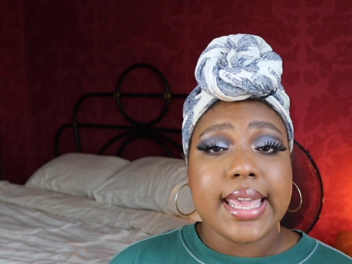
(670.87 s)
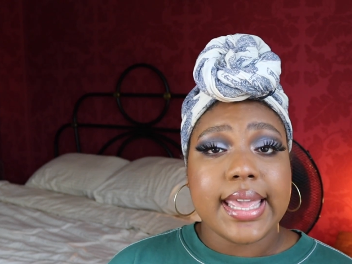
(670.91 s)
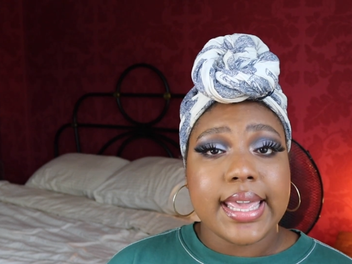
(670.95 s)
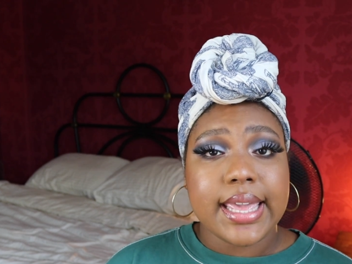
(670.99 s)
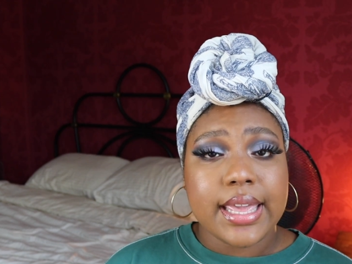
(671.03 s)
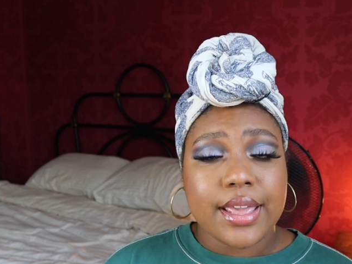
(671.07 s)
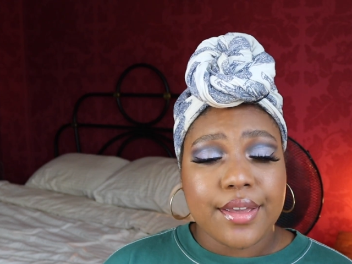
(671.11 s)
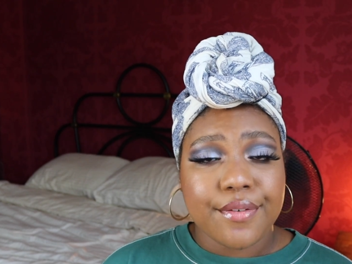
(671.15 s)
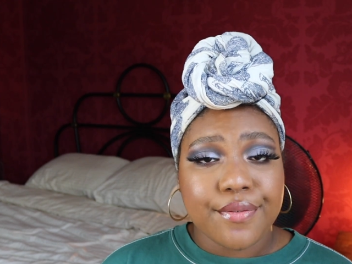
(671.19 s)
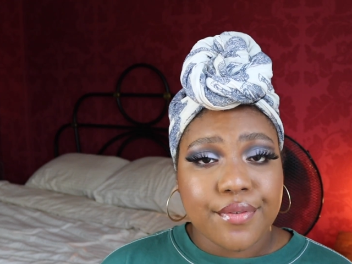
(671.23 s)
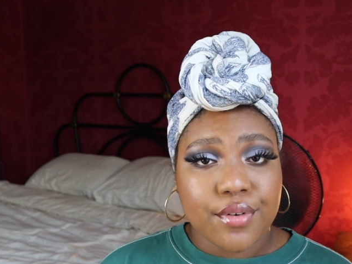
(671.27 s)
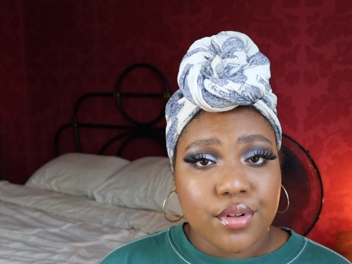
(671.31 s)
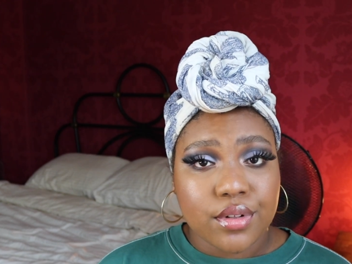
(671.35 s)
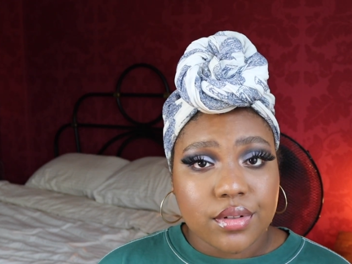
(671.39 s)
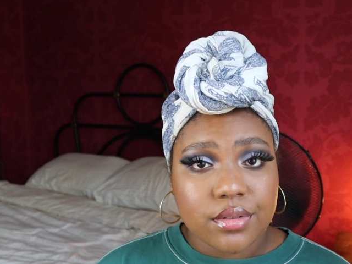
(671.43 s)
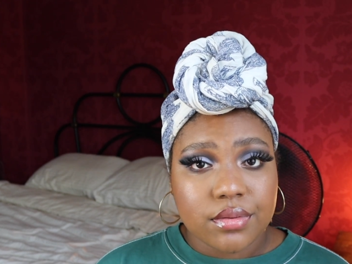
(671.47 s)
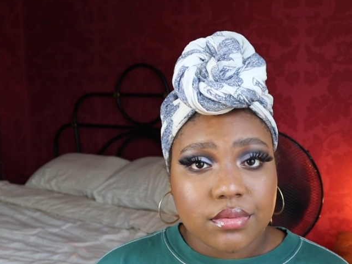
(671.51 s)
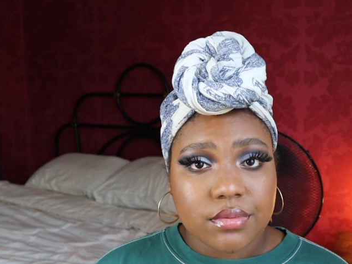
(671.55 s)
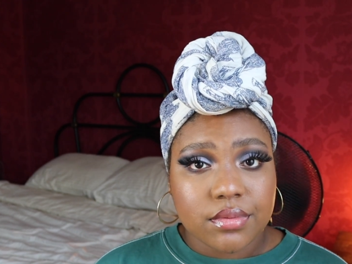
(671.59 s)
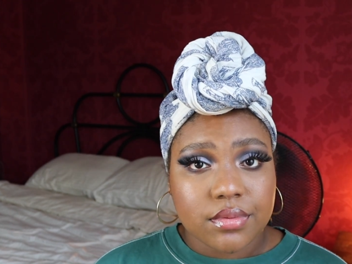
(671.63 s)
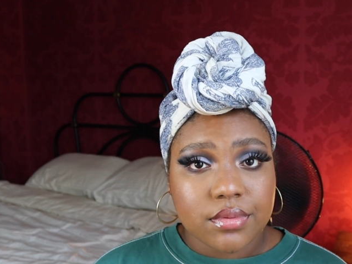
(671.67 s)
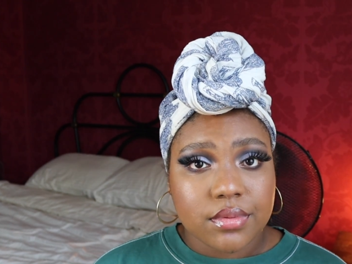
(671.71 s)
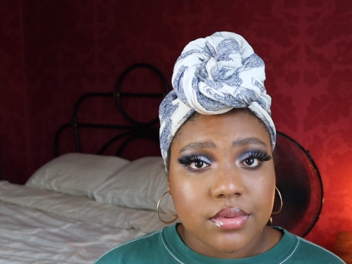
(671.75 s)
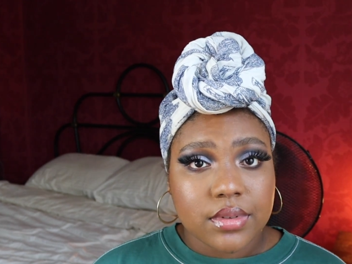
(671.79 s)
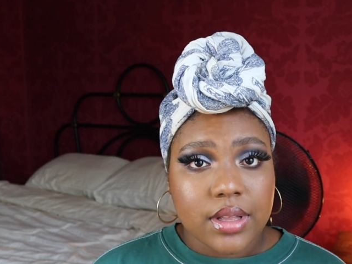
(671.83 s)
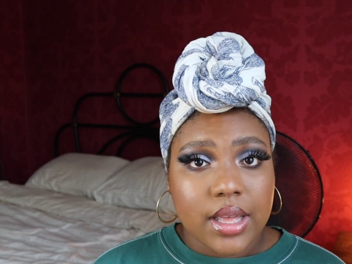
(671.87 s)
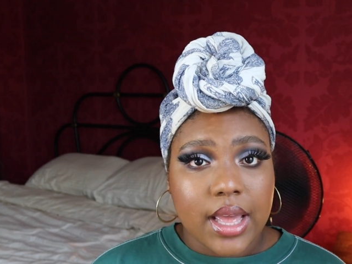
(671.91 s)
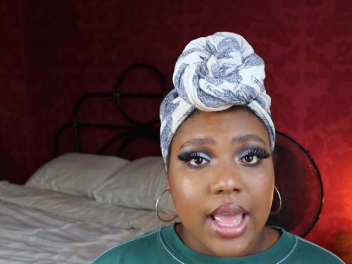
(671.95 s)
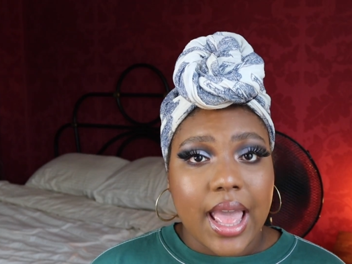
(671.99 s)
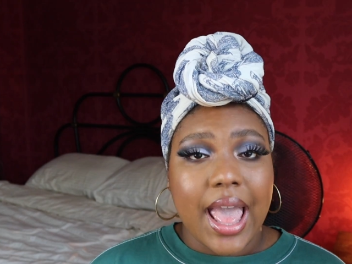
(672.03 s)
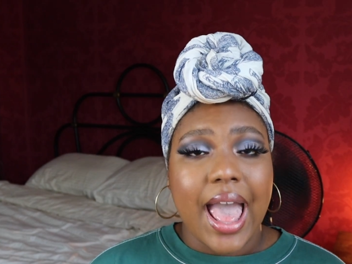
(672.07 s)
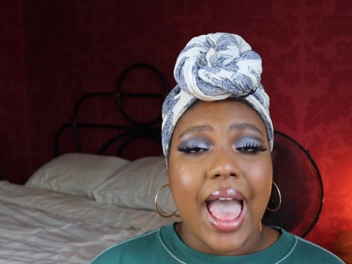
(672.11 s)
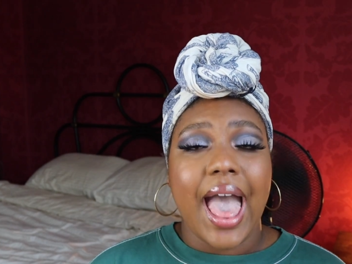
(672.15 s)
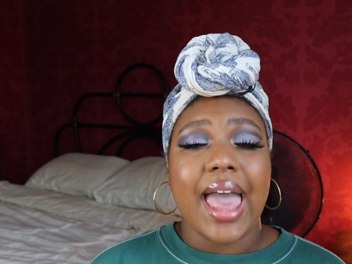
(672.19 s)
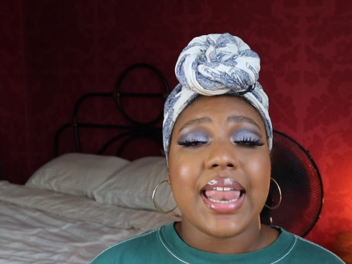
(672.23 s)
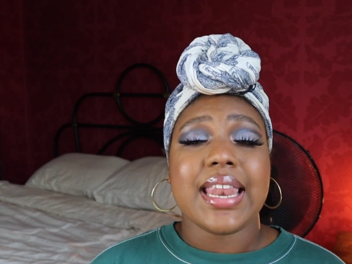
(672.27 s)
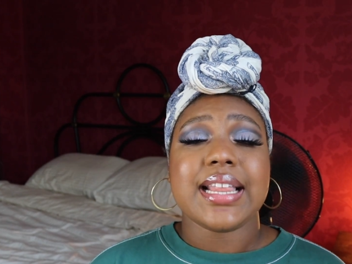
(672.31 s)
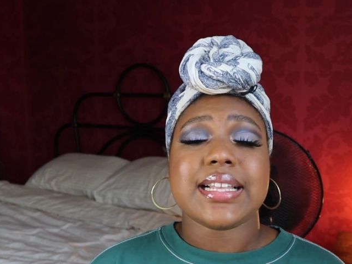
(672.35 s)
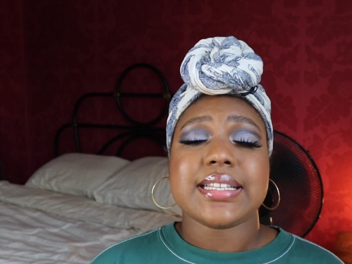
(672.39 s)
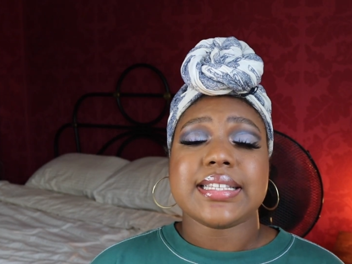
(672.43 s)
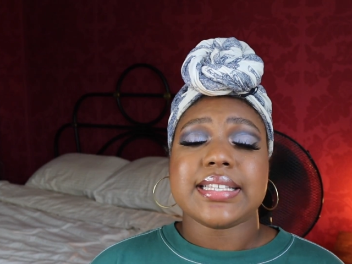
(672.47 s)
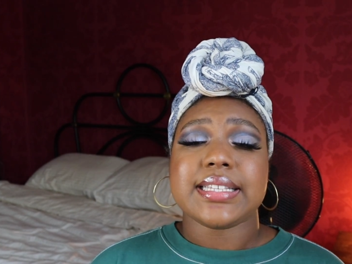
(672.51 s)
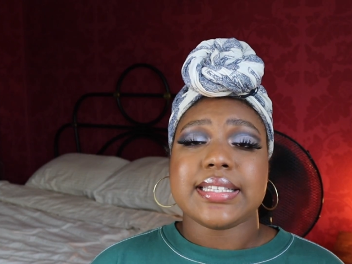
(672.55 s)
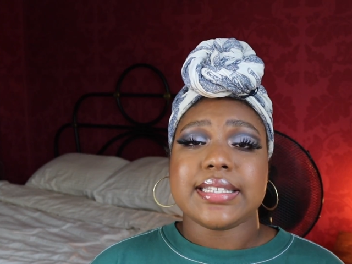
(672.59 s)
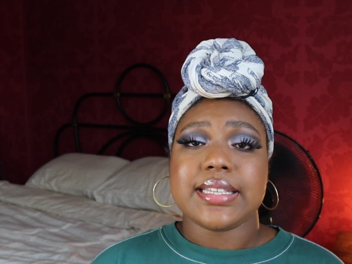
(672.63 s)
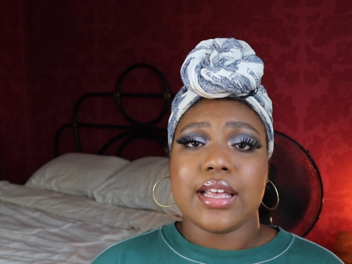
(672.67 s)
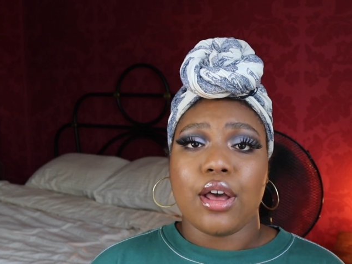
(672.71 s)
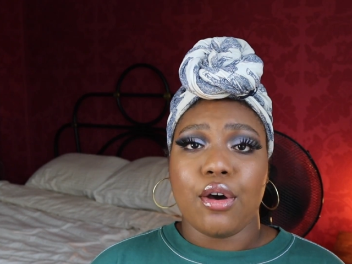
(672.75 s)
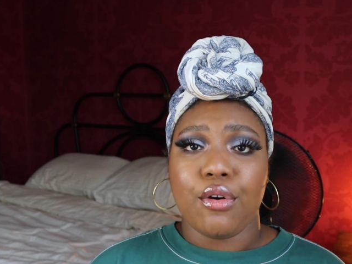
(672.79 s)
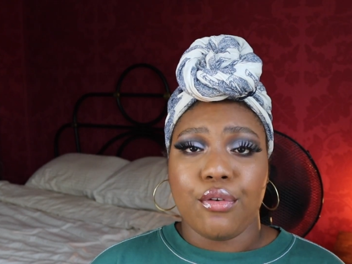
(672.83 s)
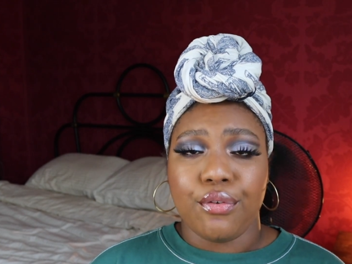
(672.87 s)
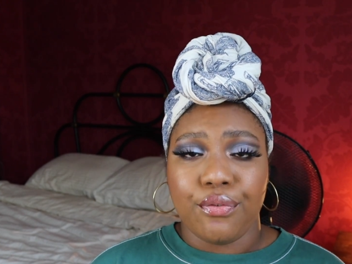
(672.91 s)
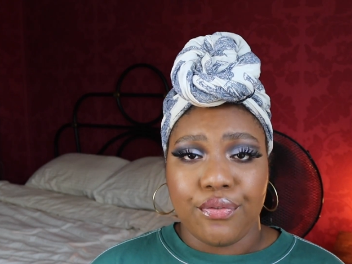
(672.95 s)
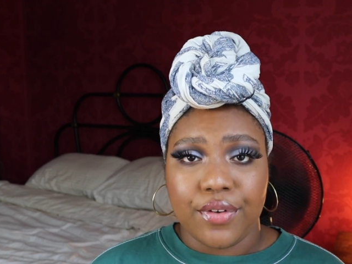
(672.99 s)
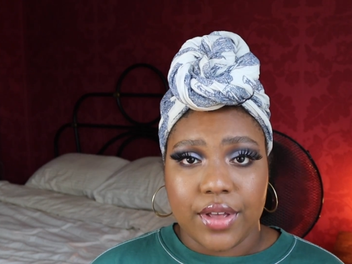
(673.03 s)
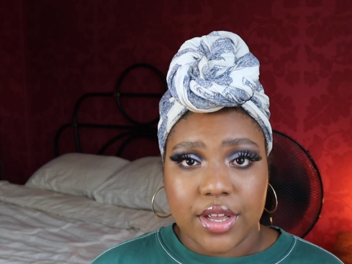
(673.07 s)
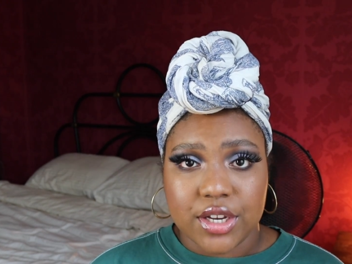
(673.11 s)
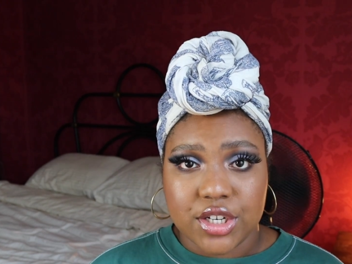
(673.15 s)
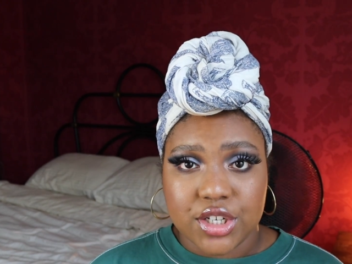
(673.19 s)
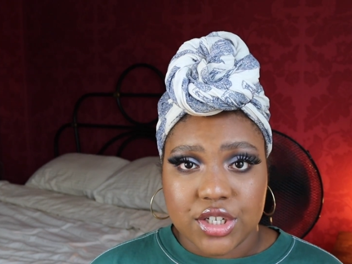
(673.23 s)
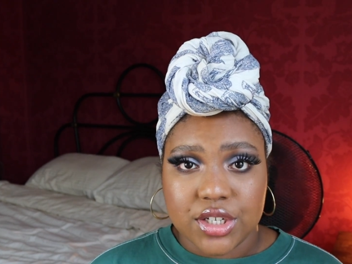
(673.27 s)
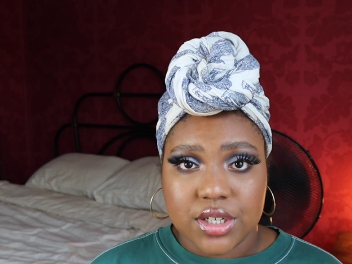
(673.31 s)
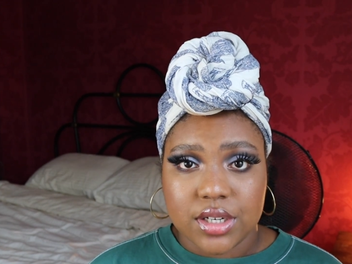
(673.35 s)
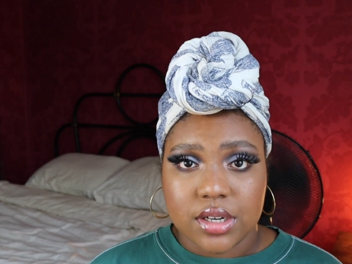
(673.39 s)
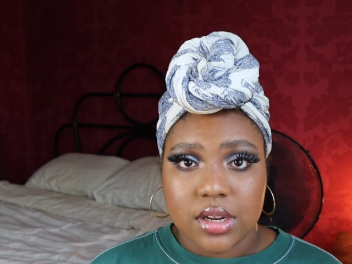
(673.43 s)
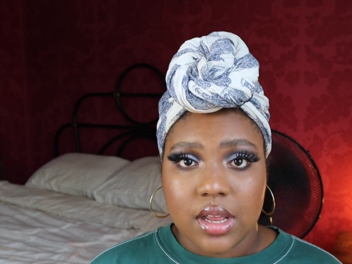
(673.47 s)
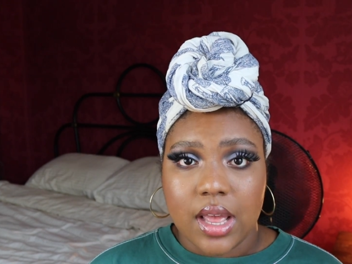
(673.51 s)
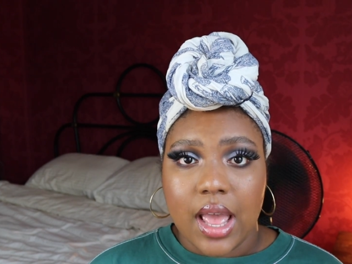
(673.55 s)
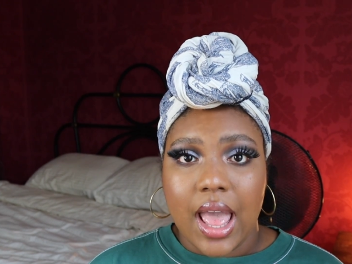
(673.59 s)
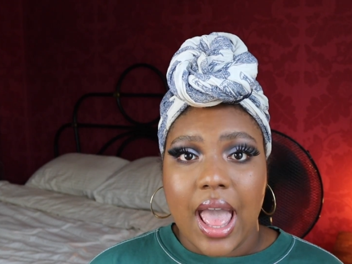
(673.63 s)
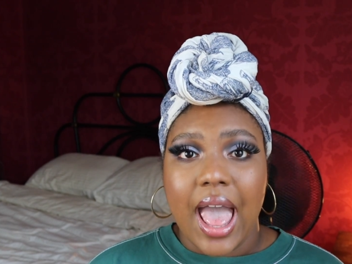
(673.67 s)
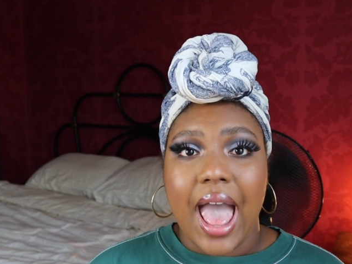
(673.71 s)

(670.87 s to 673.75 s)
evil, and it's selfish,